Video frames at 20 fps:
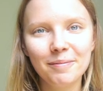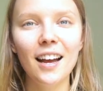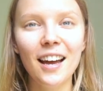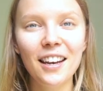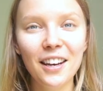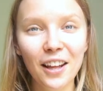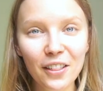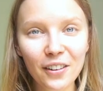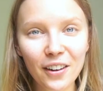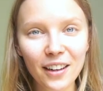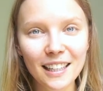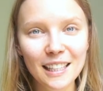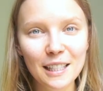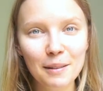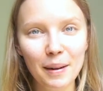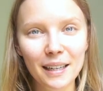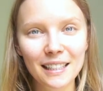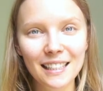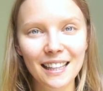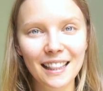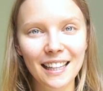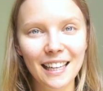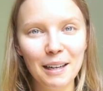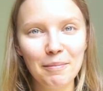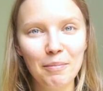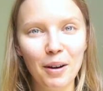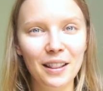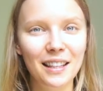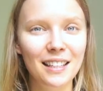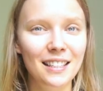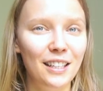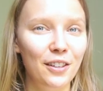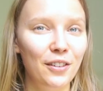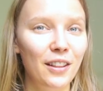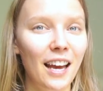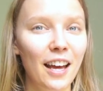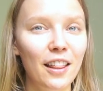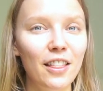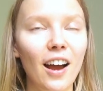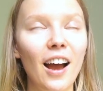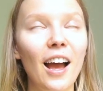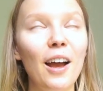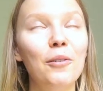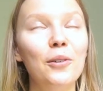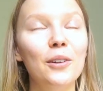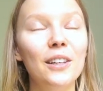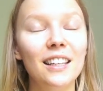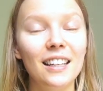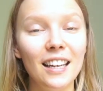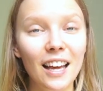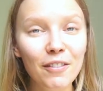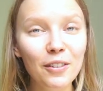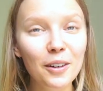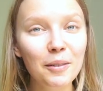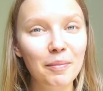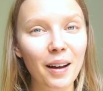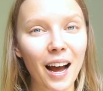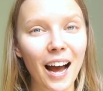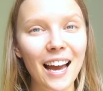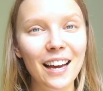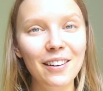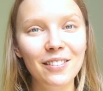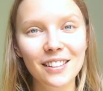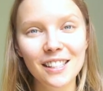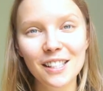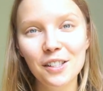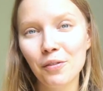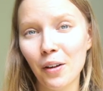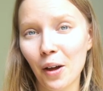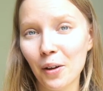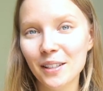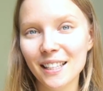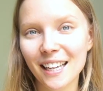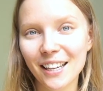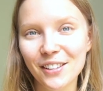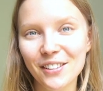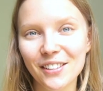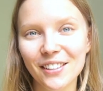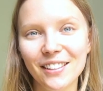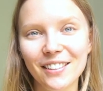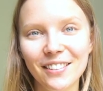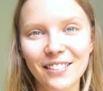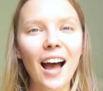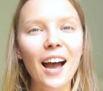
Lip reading: Another unexpected thing I bought this year that I thought I would never buy was foundation.